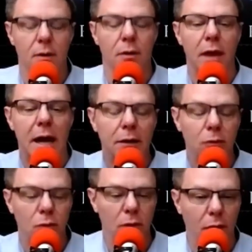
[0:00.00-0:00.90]
That's
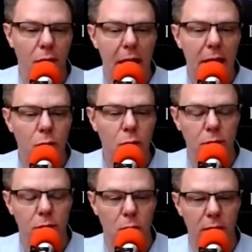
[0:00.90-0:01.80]
what's
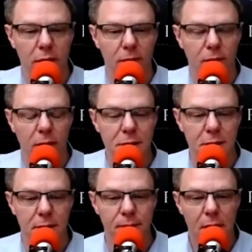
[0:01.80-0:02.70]
creating
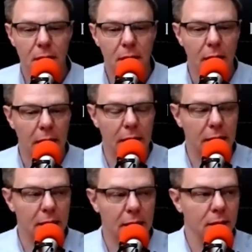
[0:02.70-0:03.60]
inflation.
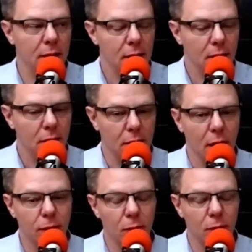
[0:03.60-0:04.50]
And the
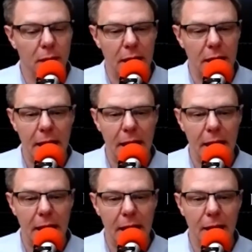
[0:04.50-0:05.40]
government
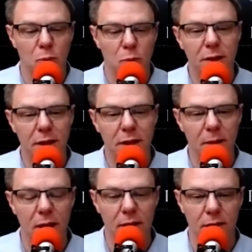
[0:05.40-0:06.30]
has been printing
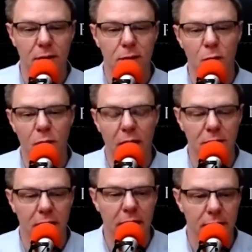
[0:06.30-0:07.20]
money since
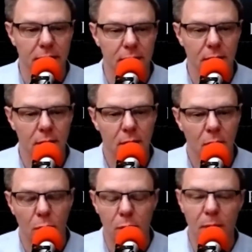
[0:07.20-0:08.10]
2008.
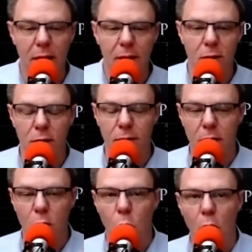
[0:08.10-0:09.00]
Well, you may have heard of
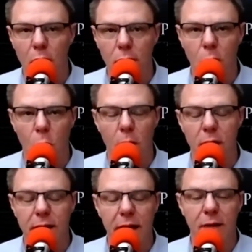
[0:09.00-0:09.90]
the
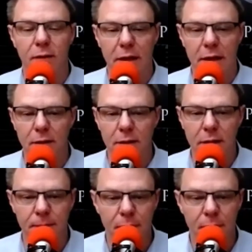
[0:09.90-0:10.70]
quantitative easing.